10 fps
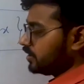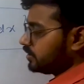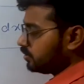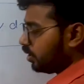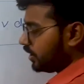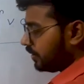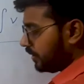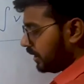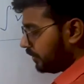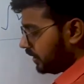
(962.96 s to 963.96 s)
is not
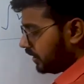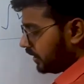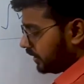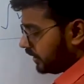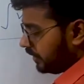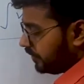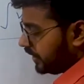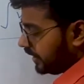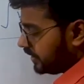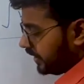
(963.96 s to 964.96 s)
available, then we
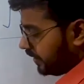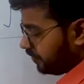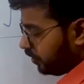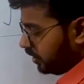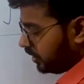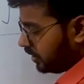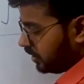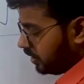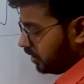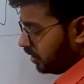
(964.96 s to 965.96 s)
can check
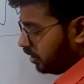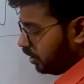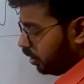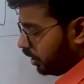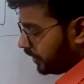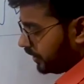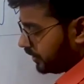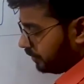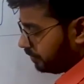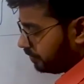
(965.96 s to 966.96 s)
for
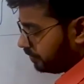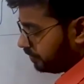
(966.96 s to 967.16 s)
logarithm.